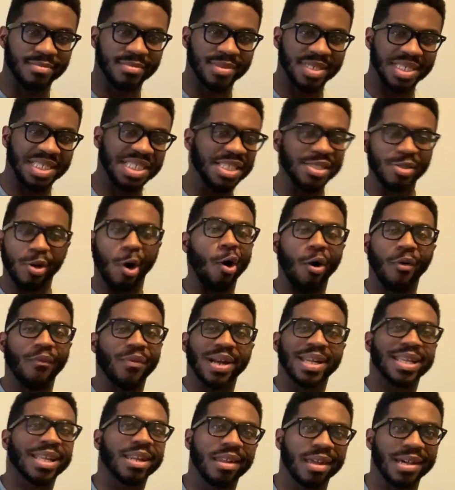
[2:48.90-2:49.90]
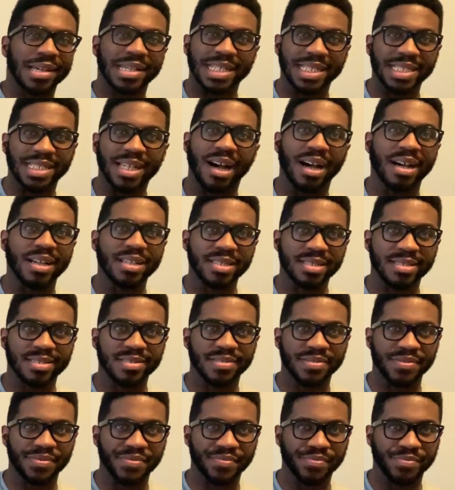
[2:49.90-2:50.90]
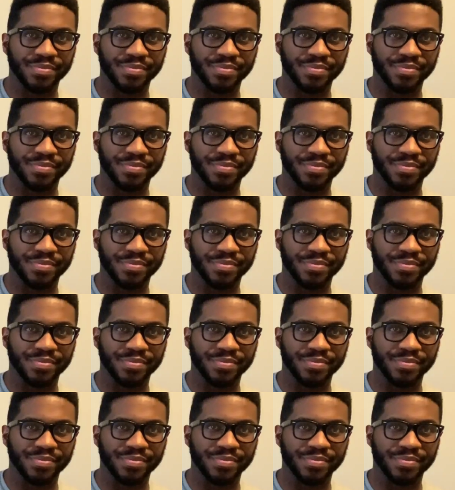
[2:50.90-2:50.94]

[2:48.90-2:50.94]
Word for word: She already looks sus.